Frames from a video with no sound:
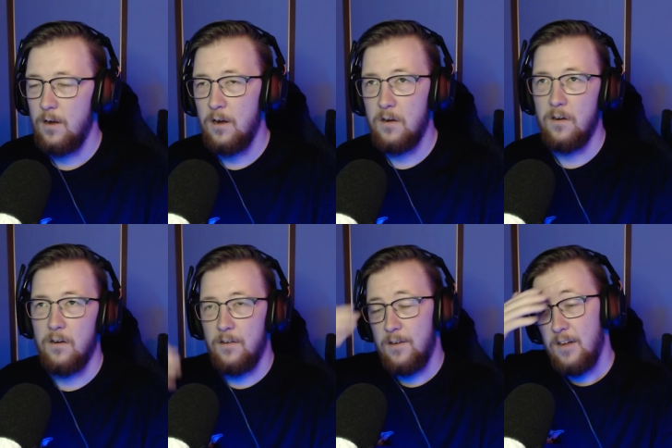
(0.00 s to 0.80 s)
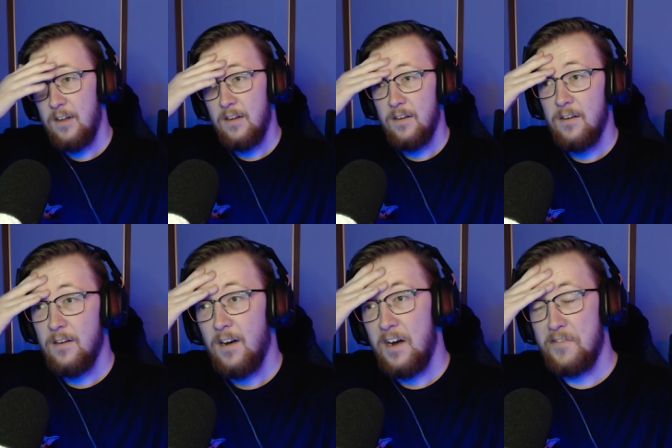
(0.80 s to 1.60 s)
Oh.
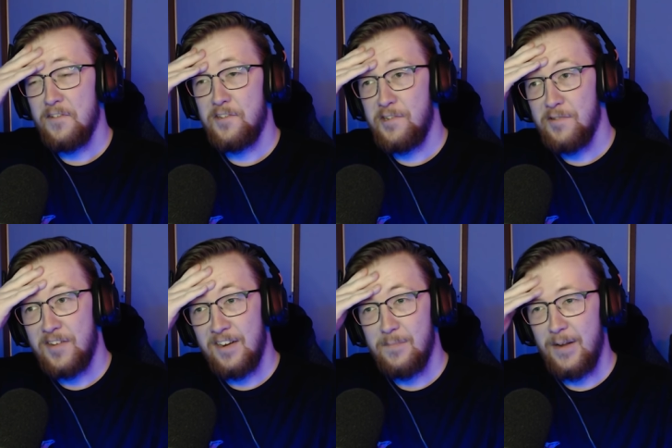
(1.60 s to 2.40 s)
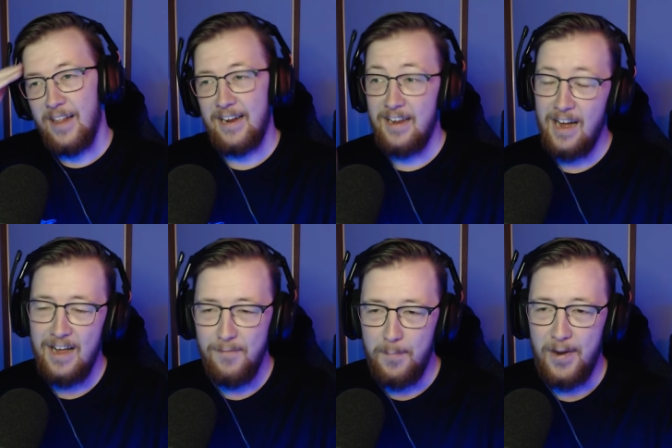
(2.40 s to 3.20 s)
I thought she was gonna be like, I
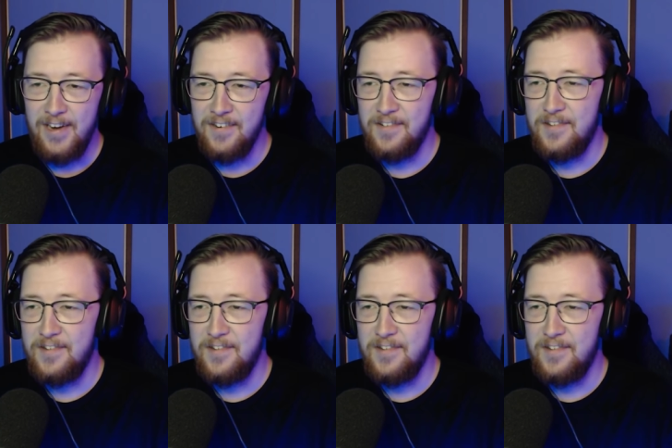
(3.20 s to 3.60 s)
have a penis